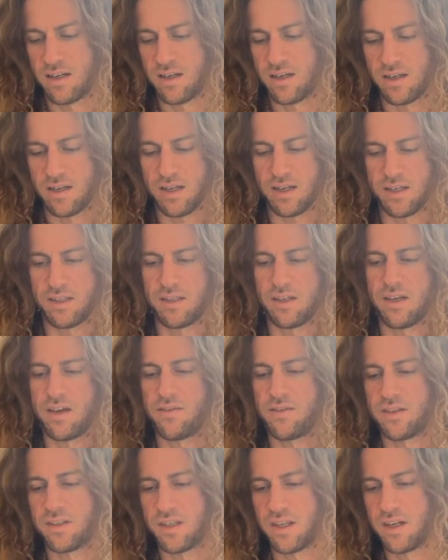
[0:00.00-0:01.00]
I still
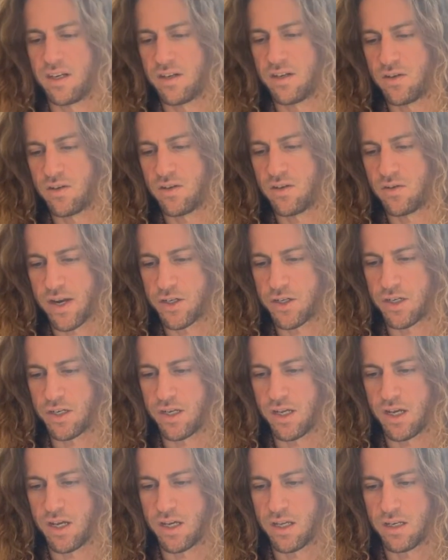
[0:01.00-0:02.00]
haven't set a direction
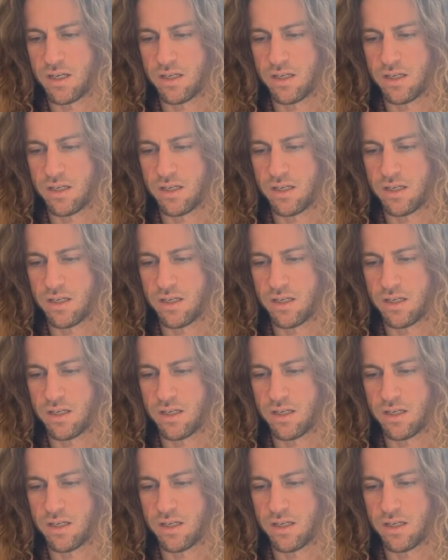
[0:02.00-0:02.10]
yet,